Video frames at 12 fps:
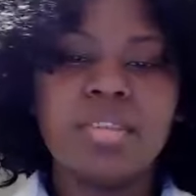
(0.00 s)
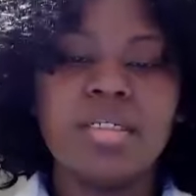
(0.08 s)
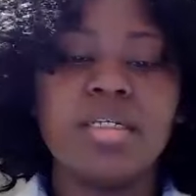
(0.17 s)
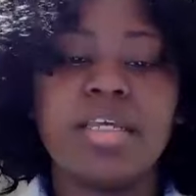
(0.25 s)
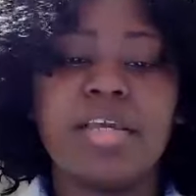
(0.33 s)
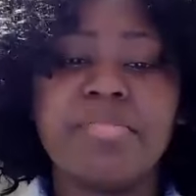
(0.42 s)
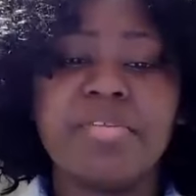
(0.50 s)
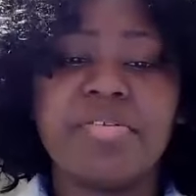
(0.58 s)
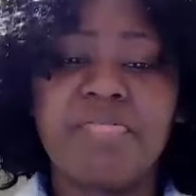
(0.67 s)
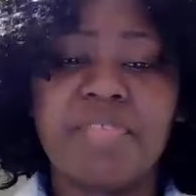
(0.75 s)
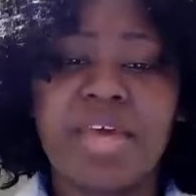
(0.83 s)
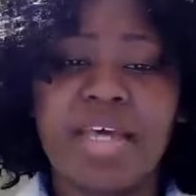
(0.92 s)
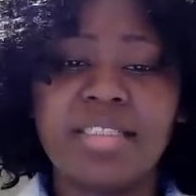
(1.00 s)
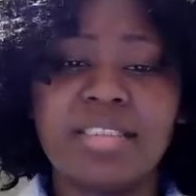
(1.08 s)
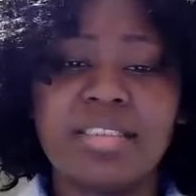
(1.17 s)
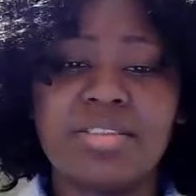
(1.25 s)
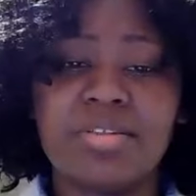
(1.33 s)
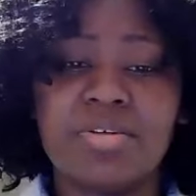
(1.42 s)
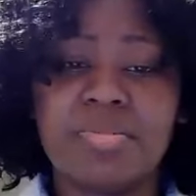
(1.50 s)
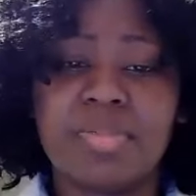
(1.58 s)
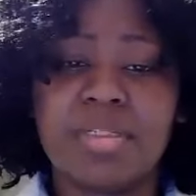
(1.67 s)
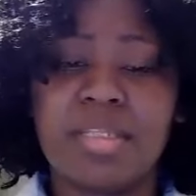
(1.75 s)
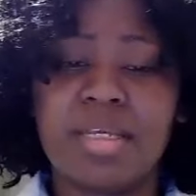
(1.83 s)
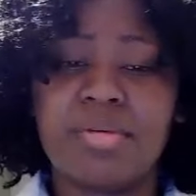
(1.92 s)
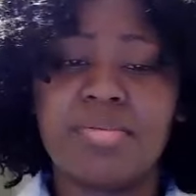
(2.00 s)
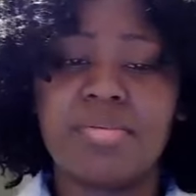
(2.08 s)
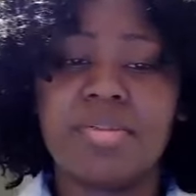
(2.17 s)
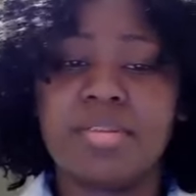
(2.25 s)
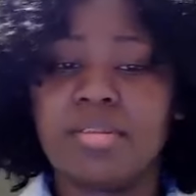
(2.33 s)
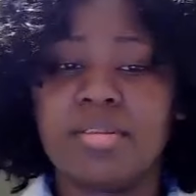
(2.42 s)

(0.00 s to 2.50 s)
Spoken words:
they gave me the facts and told me that with